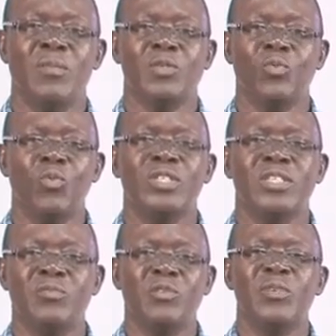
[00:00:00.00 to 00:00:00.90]
about what
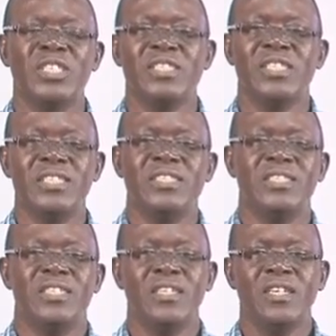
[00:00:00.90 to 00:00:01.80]
information
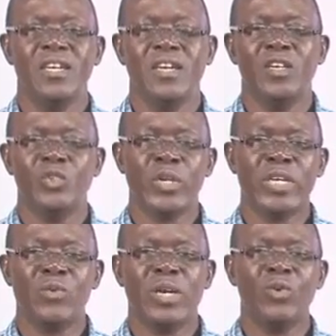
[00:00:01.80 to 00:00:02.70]
is. And so
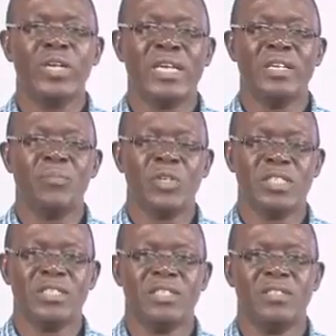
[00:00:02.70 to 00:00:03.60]
here we are looking at the
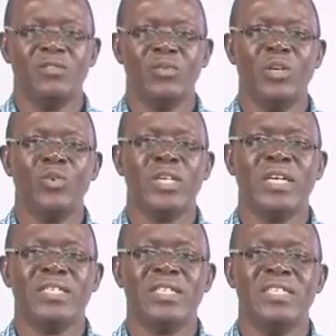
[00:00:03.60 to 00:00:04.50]
process. We are looking
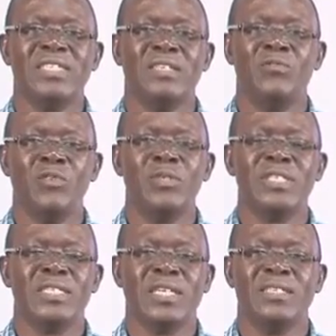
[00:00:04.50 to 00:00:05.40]
at
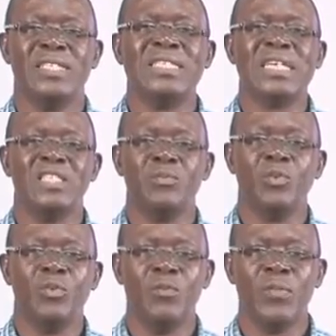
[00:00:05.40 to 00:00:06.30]
information as an
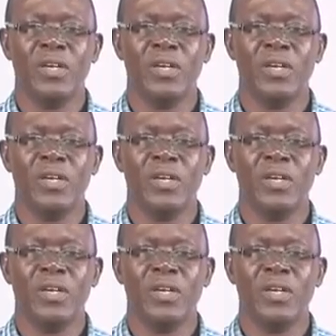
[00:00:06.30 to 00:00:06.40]
intangible